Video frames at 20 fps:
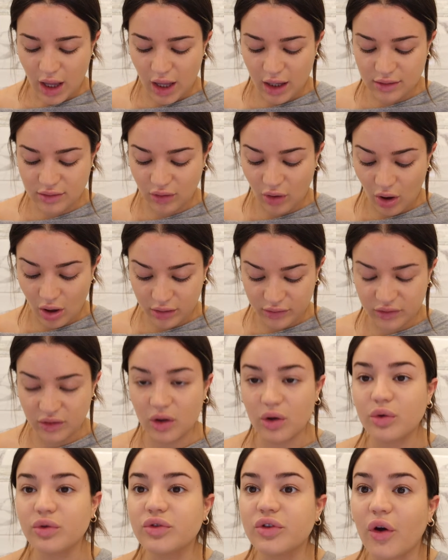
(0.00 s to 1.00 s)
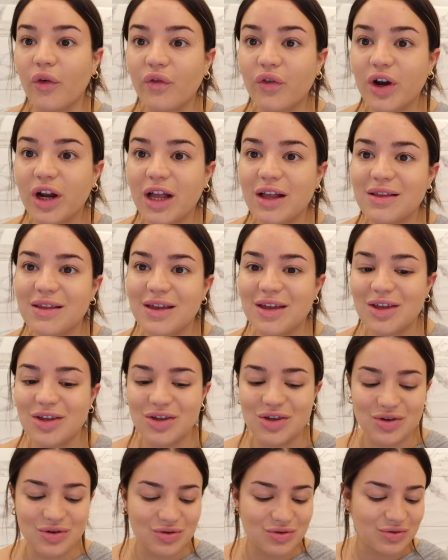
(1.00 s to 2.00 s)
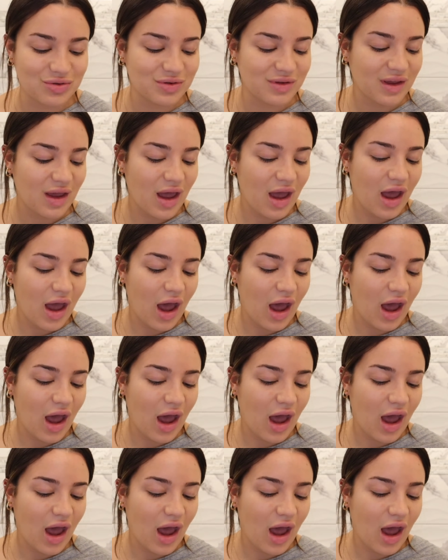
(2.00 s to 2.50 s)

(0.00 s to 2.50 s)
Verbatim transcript: And also, don't forget to use